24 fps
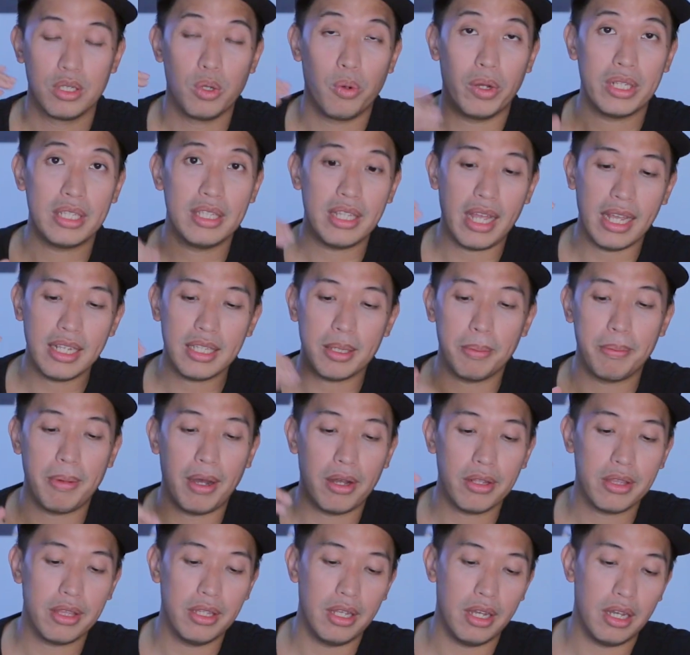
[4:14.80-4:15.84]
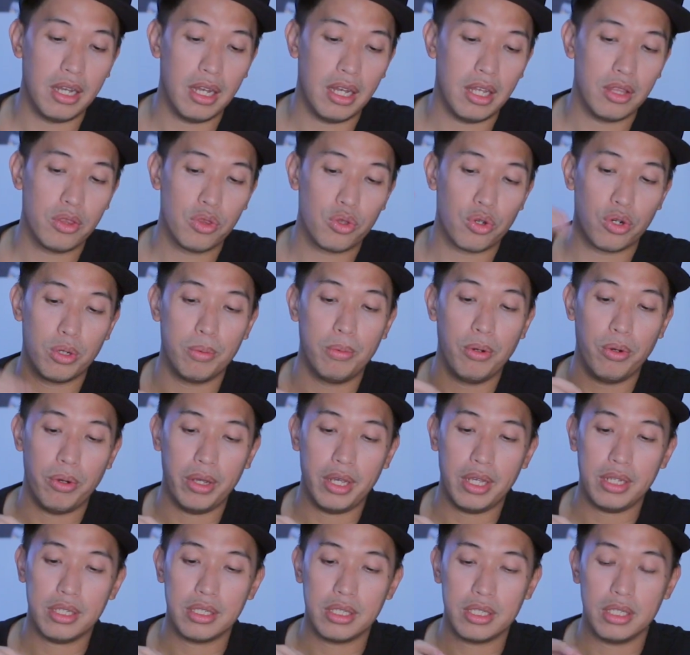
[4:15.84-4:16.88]
So what's nice about the Turbo
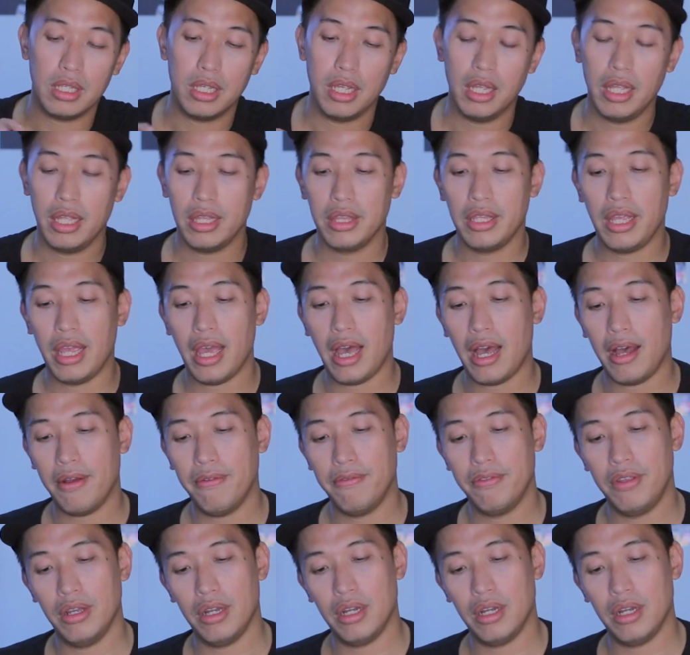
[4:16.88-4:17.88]
is they have